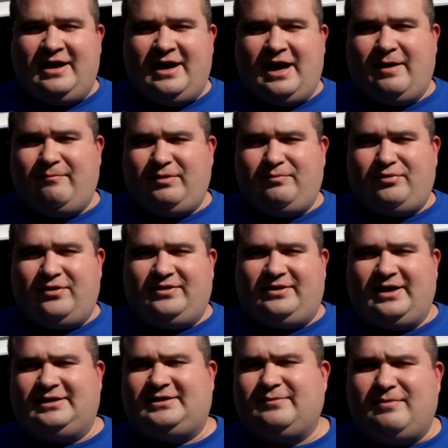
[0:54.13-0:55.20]
Happy
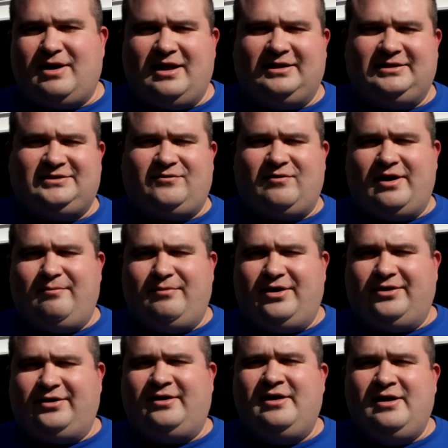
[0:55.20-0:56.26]
birthday to Molly's
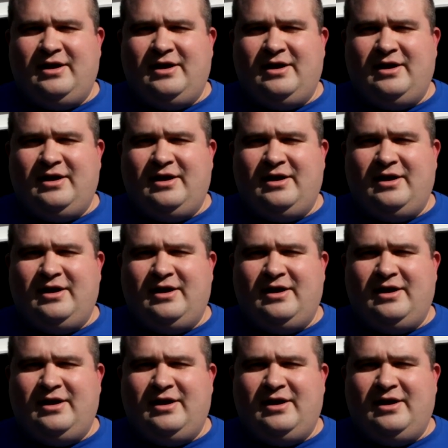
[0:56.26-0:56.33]
grandmother,